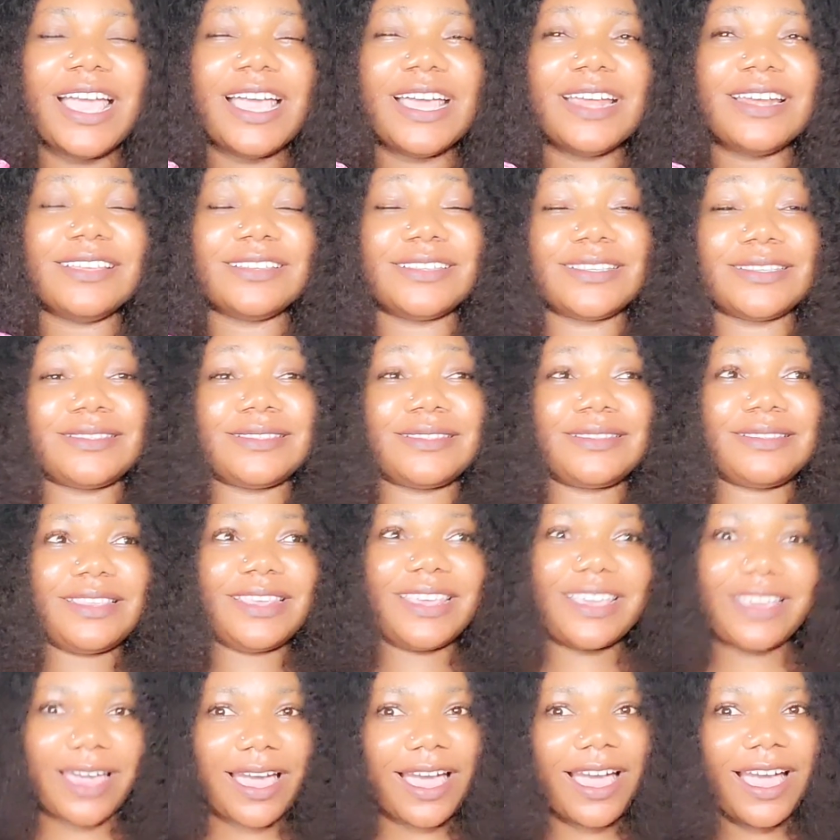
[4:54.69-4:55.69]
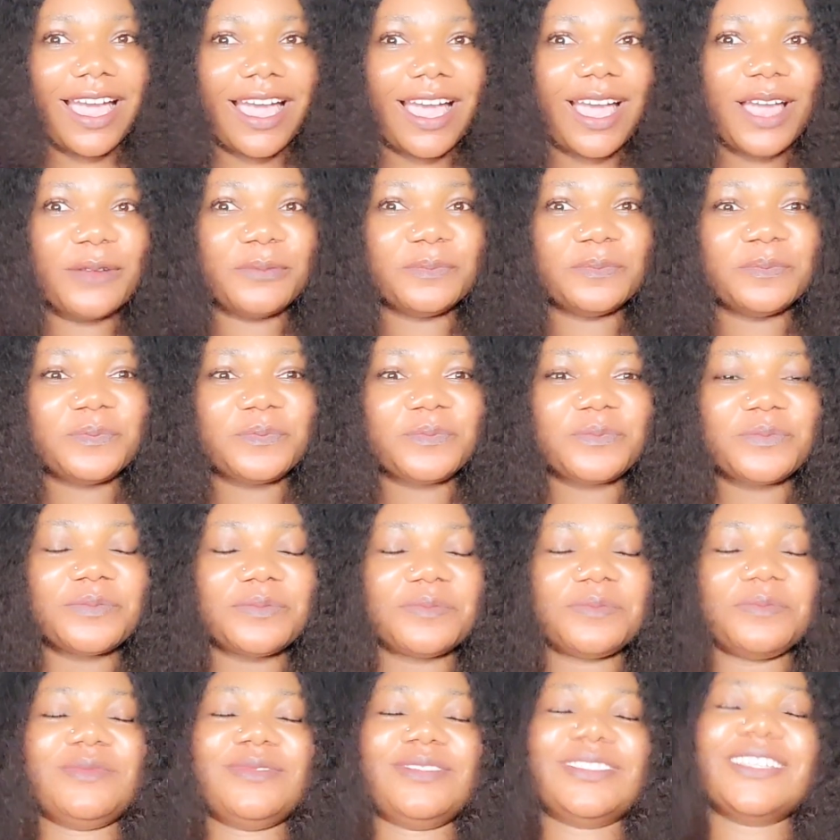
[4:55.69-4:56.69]
this is thicker.
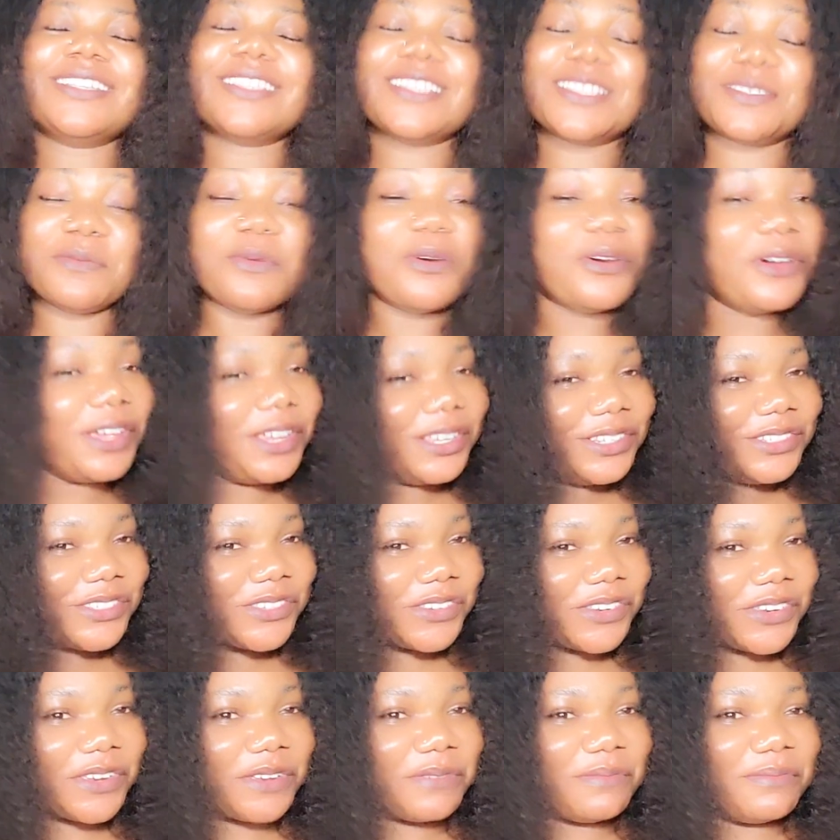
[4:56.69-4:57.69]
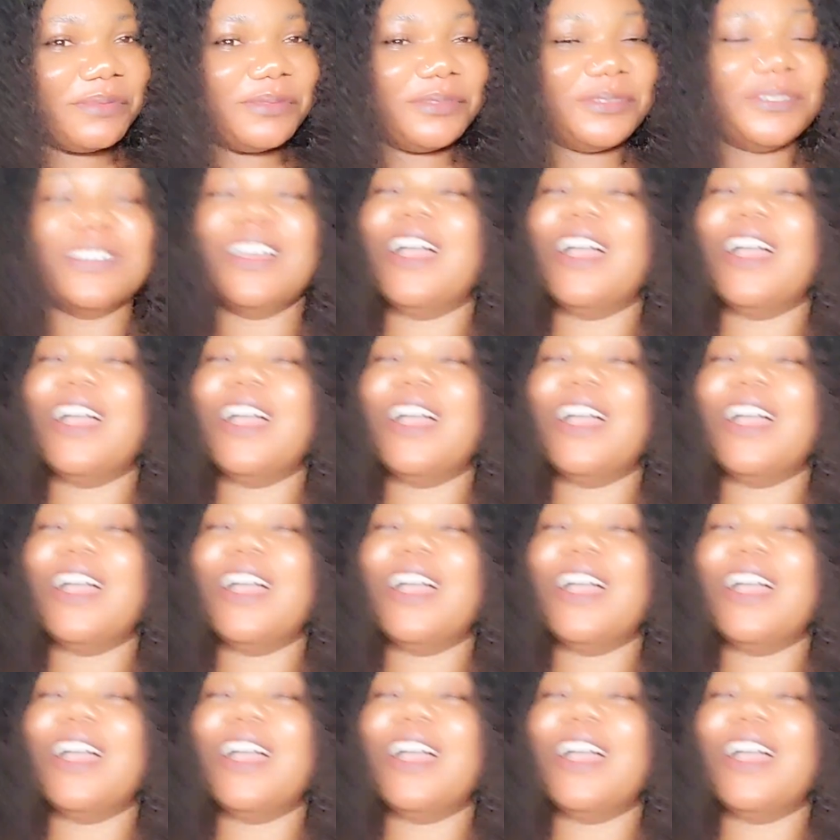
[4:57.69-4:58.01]
this is more enjoyable.